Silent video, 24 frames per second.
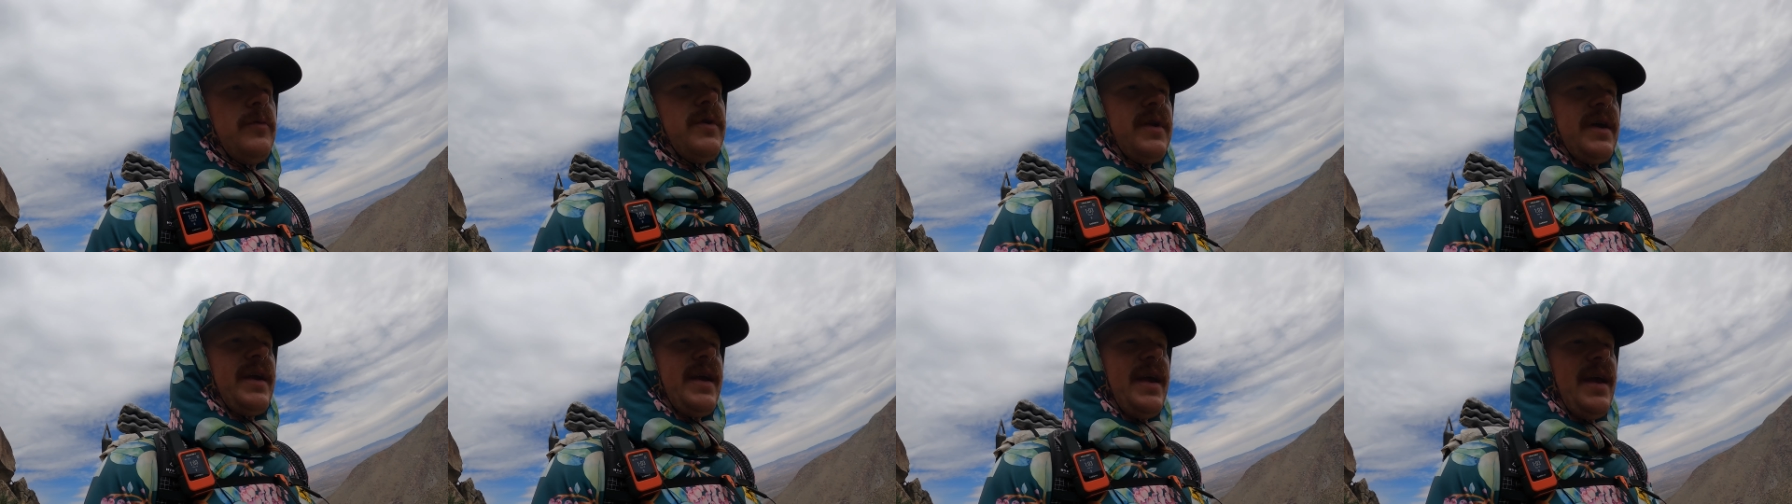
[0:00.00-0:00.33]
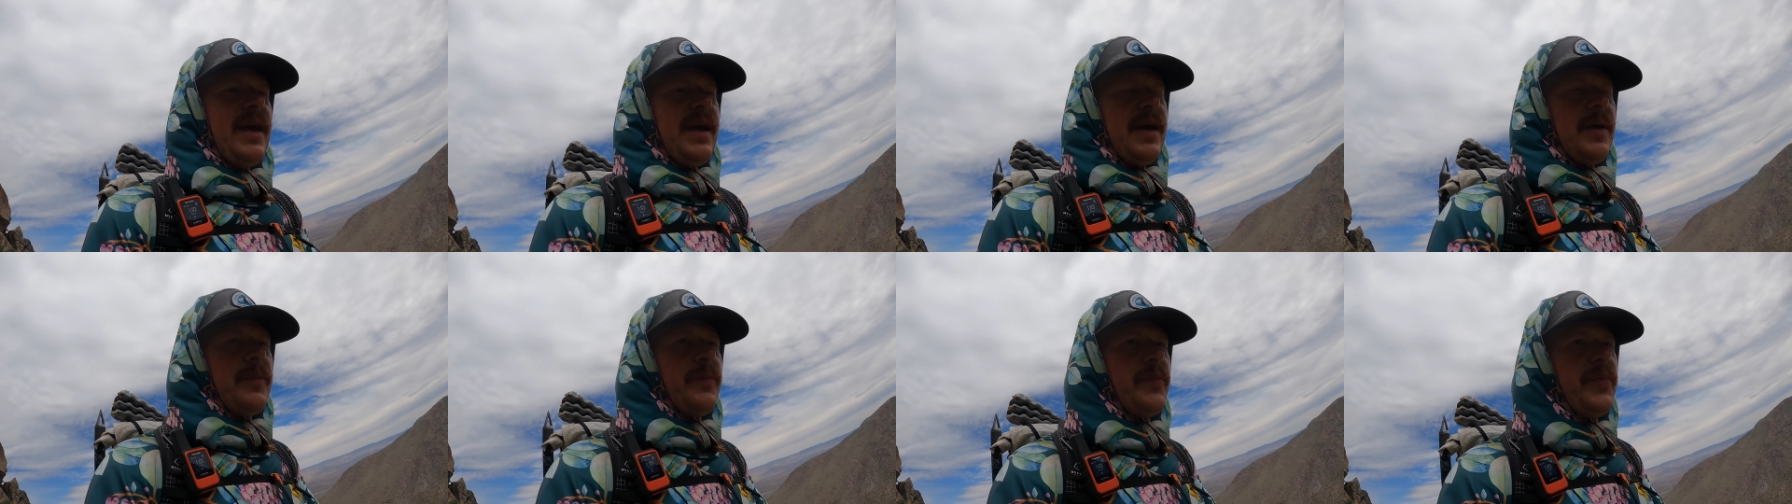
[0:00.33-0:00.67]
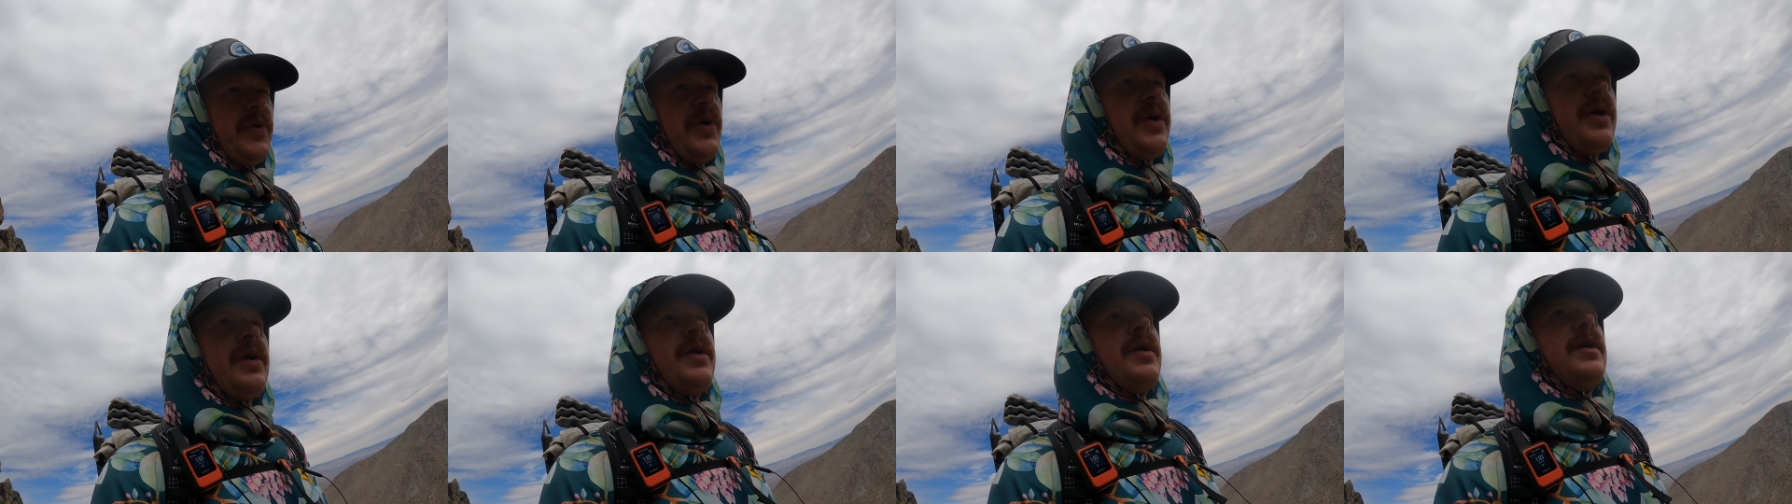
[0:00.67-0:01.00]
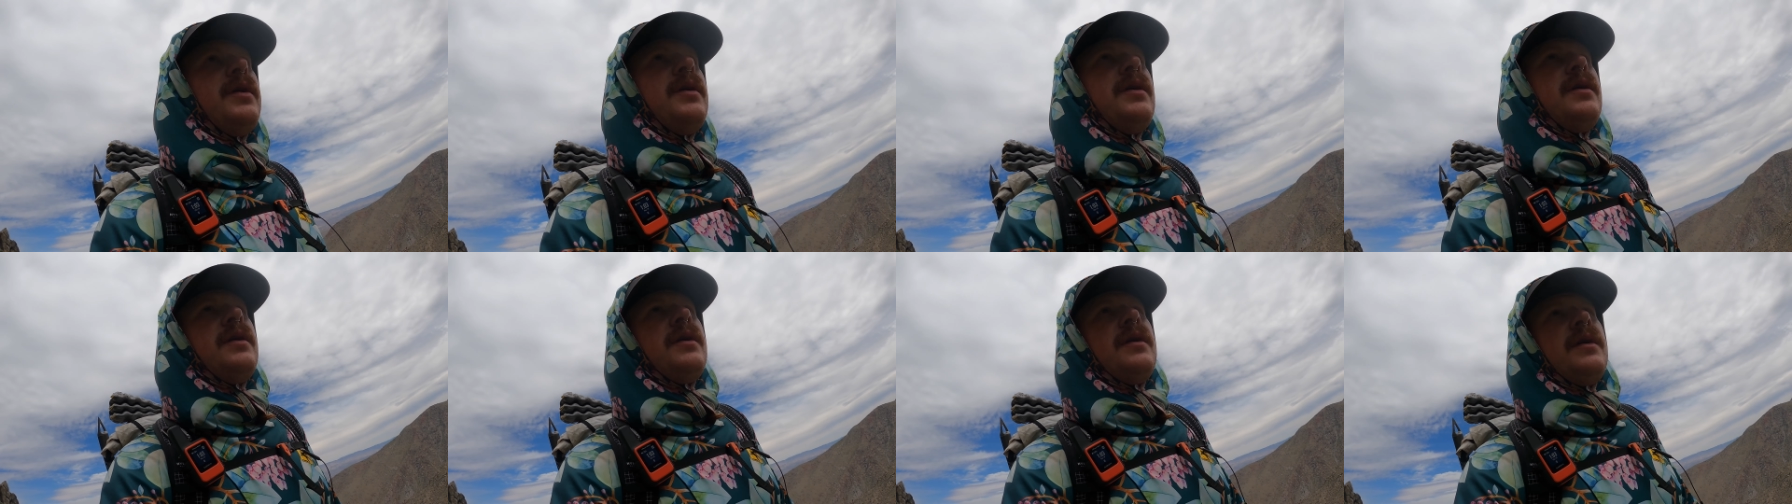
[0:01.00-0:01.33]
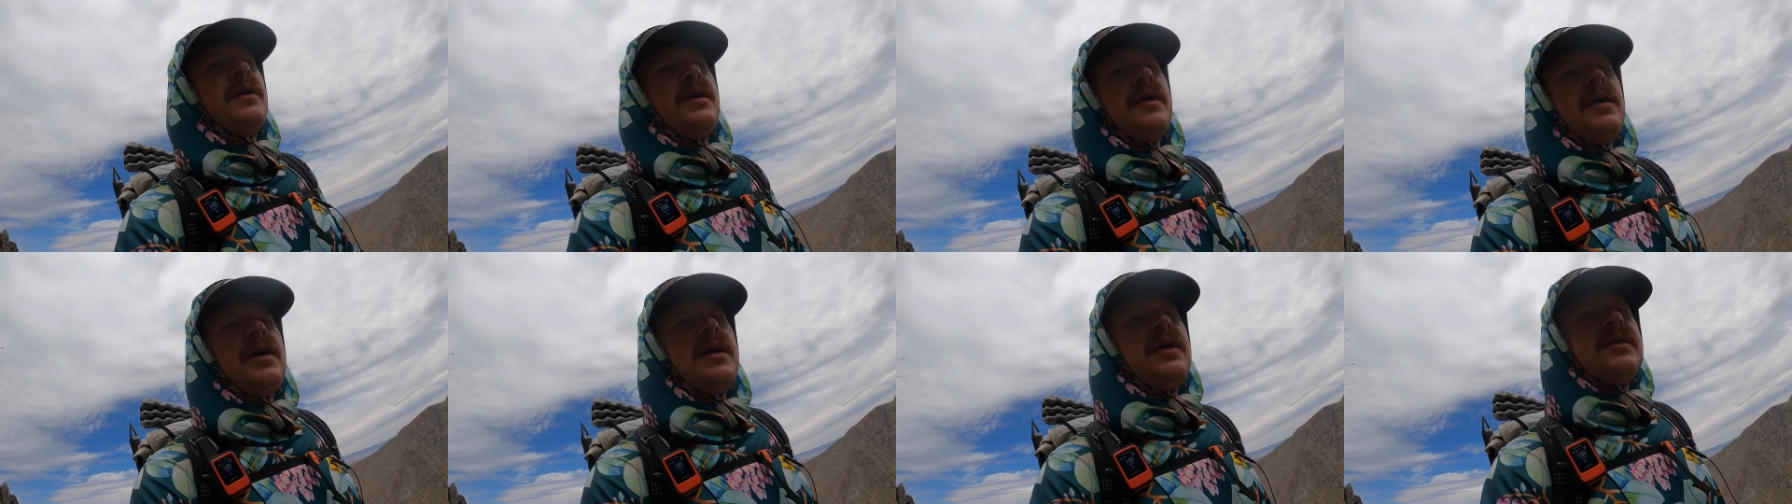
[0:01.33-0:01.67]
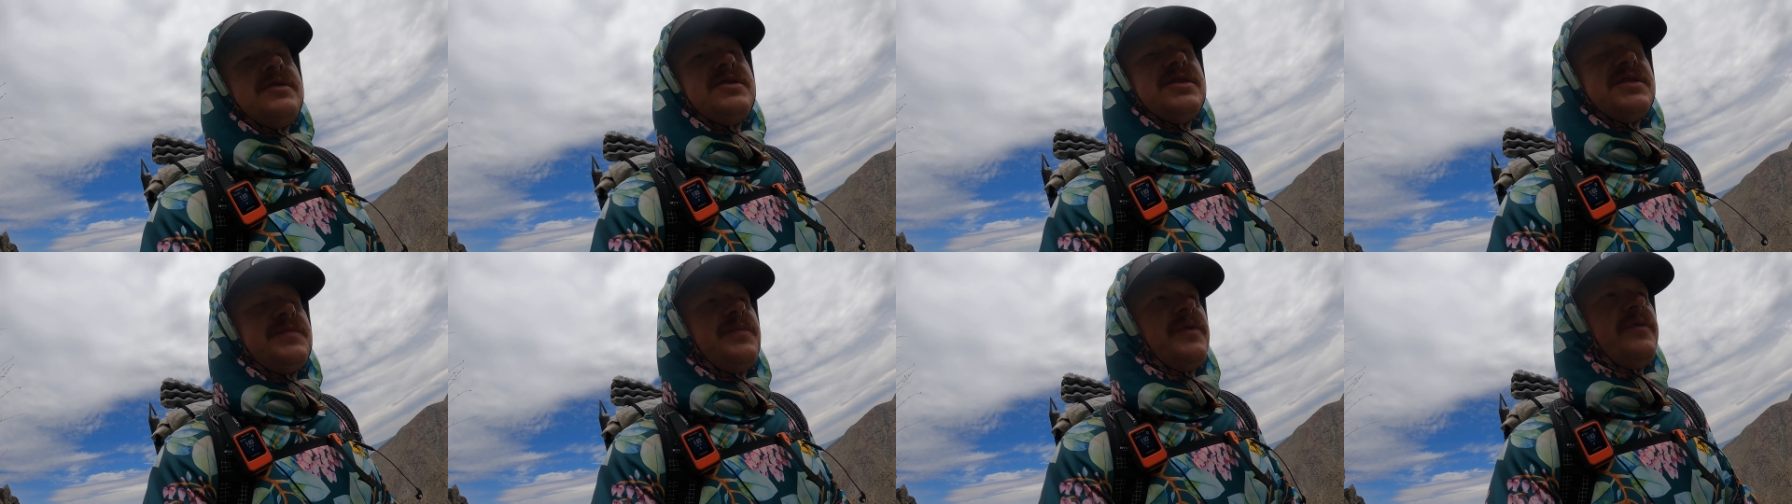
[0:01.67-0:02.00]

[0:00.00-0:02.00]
want to camp just